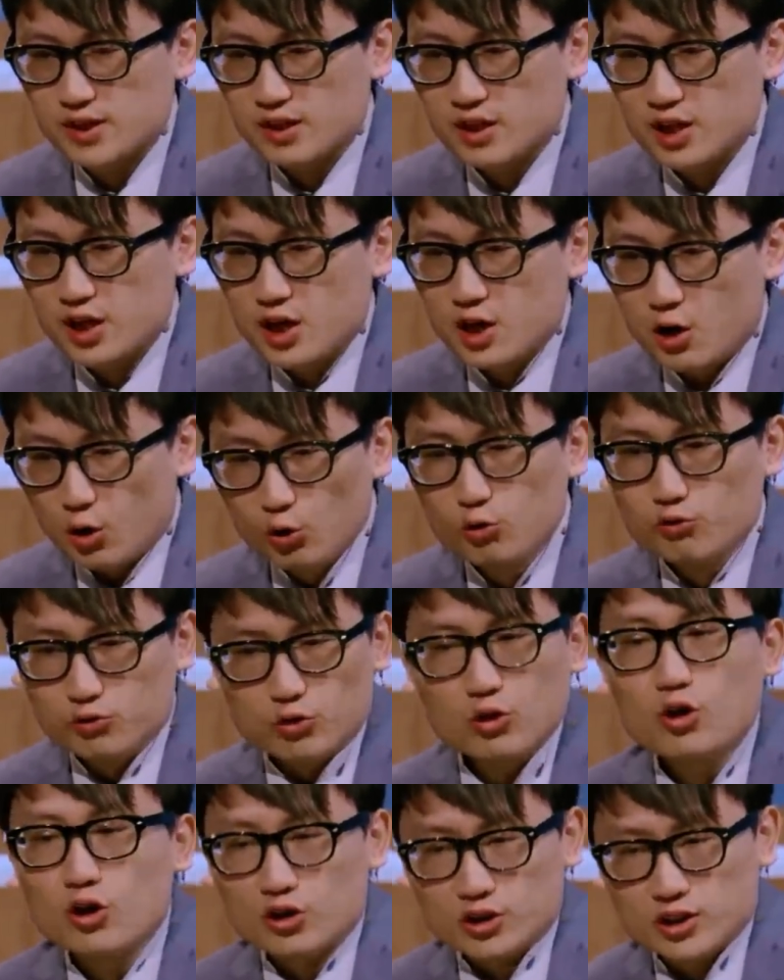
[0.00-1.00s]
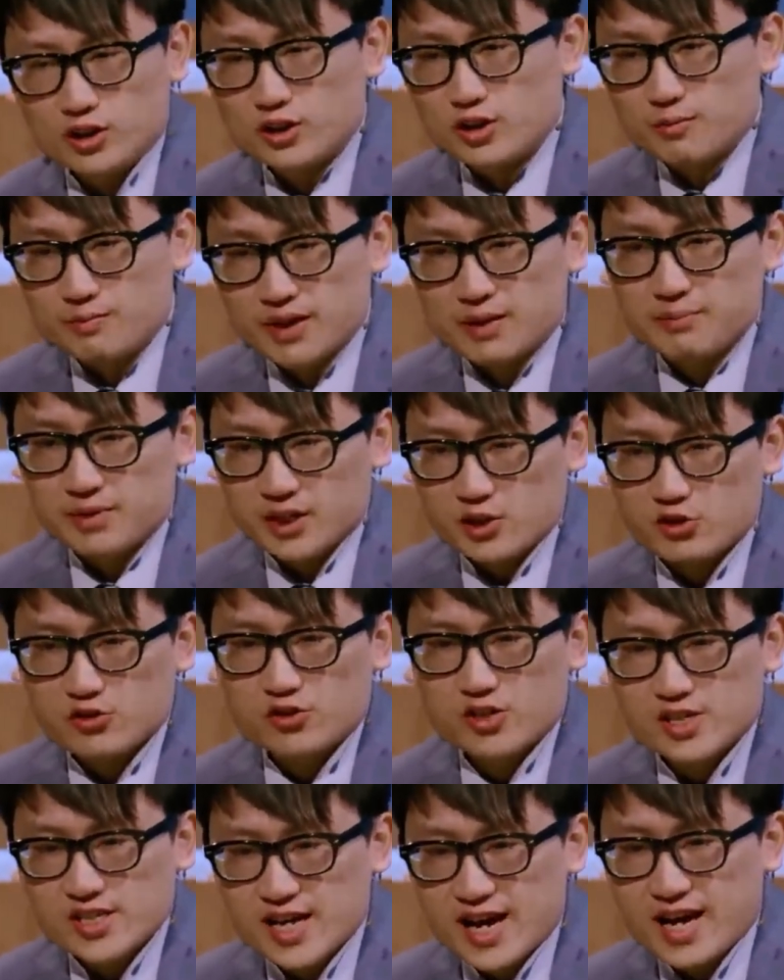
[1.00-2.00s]
but overall the big
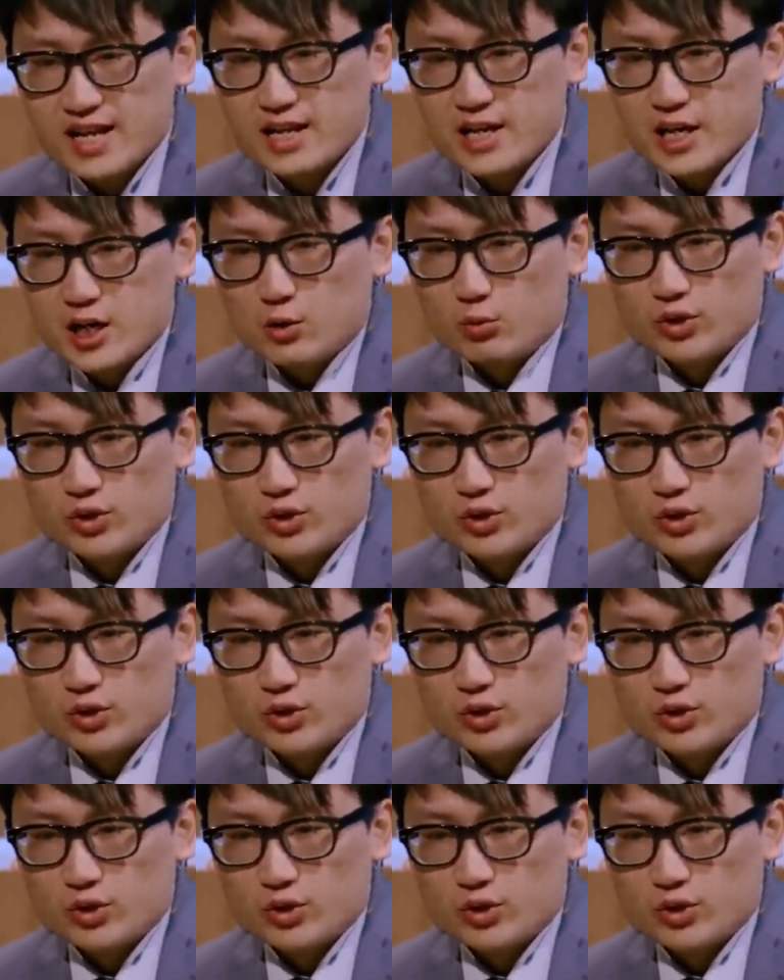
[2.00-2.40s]
picture is that